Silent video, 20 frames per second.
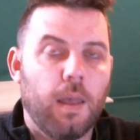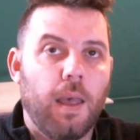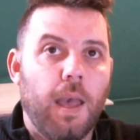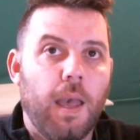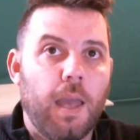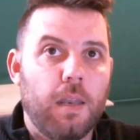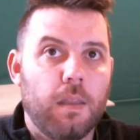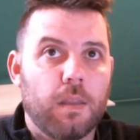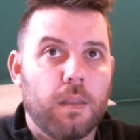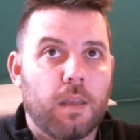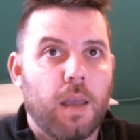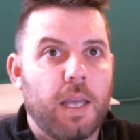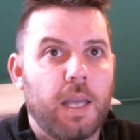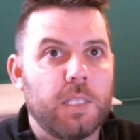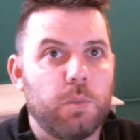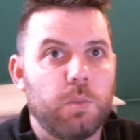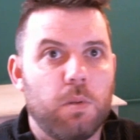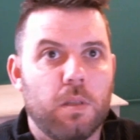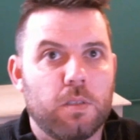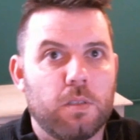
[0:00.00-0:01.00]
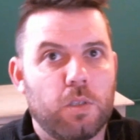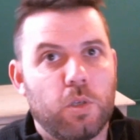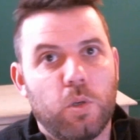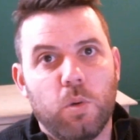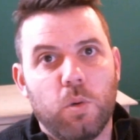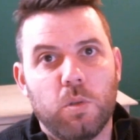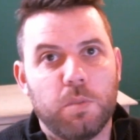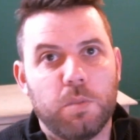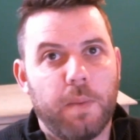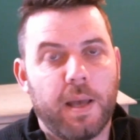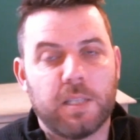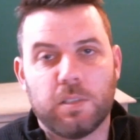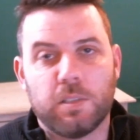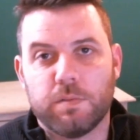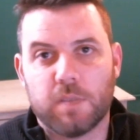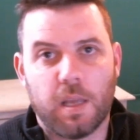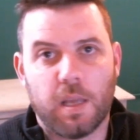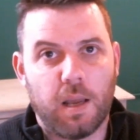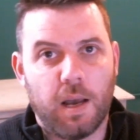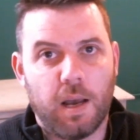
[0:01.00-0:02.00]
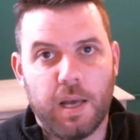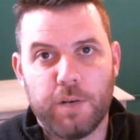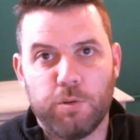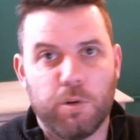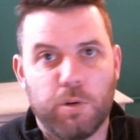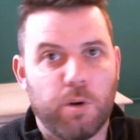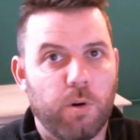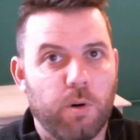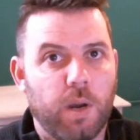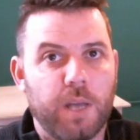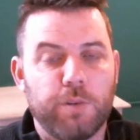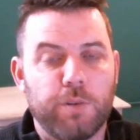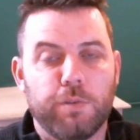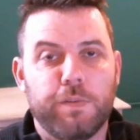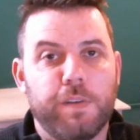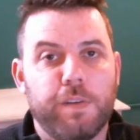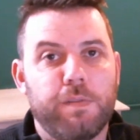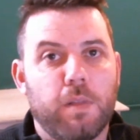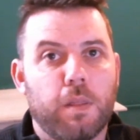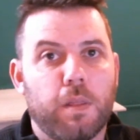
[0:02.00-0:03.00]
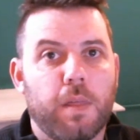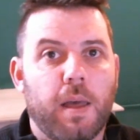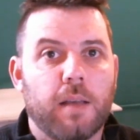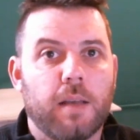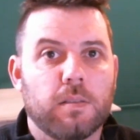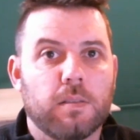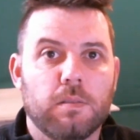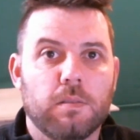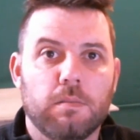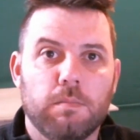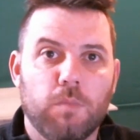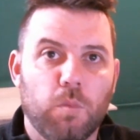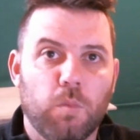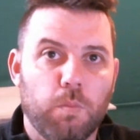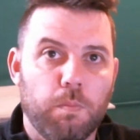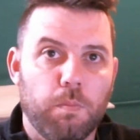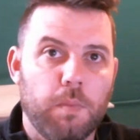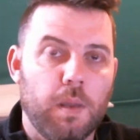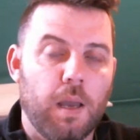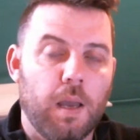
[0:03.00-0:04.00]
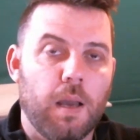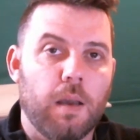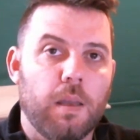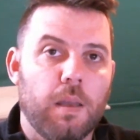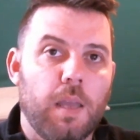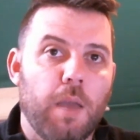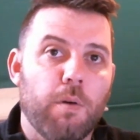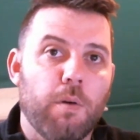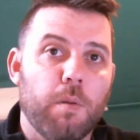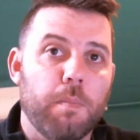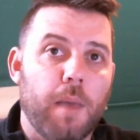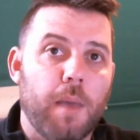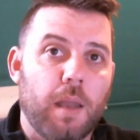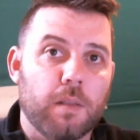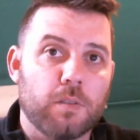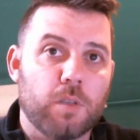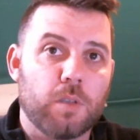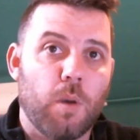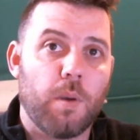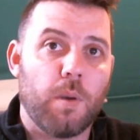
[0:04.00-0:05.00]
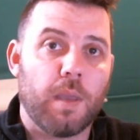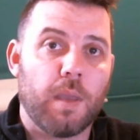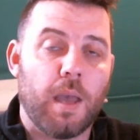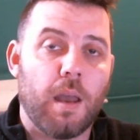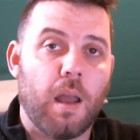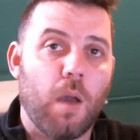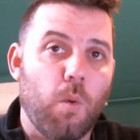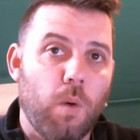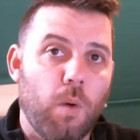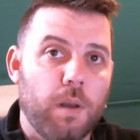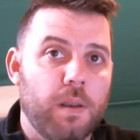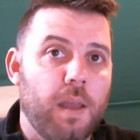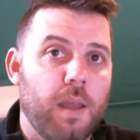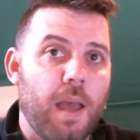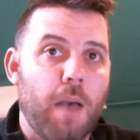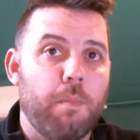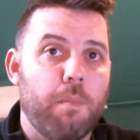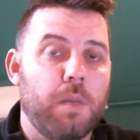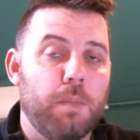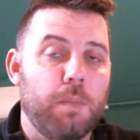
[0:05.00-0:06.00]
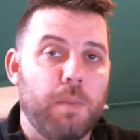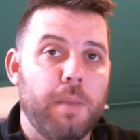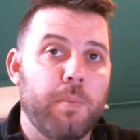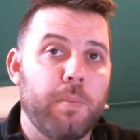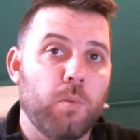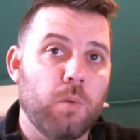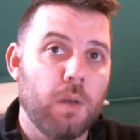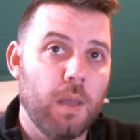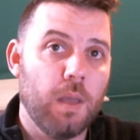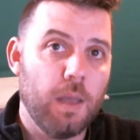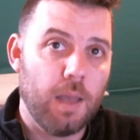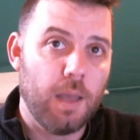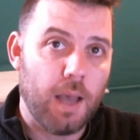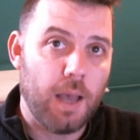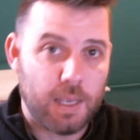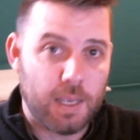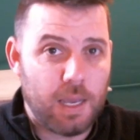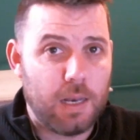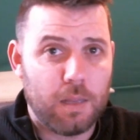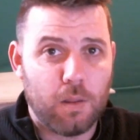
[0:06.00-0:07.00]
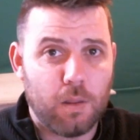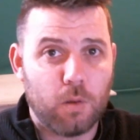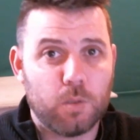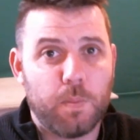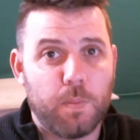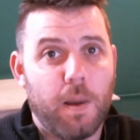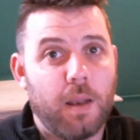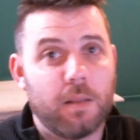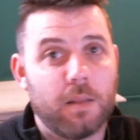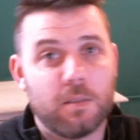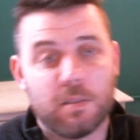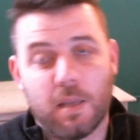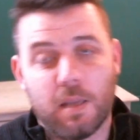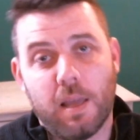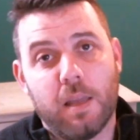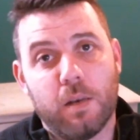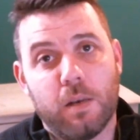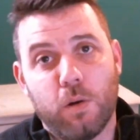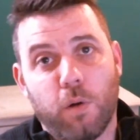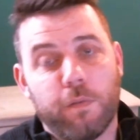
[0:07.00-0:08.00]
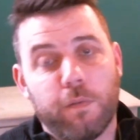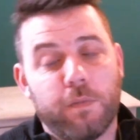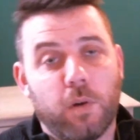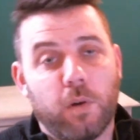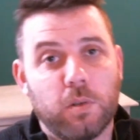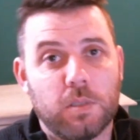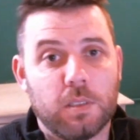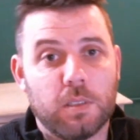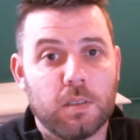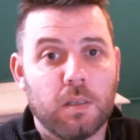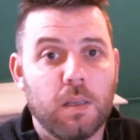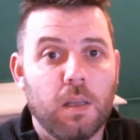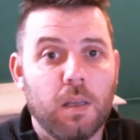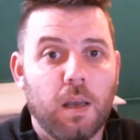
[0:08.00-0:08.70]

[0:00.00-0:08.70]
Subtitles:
And in the case where there's a huge batch of, say, 100 or 150,000 errant ballots going out, I wonder how many people are getting those ballots and not voting.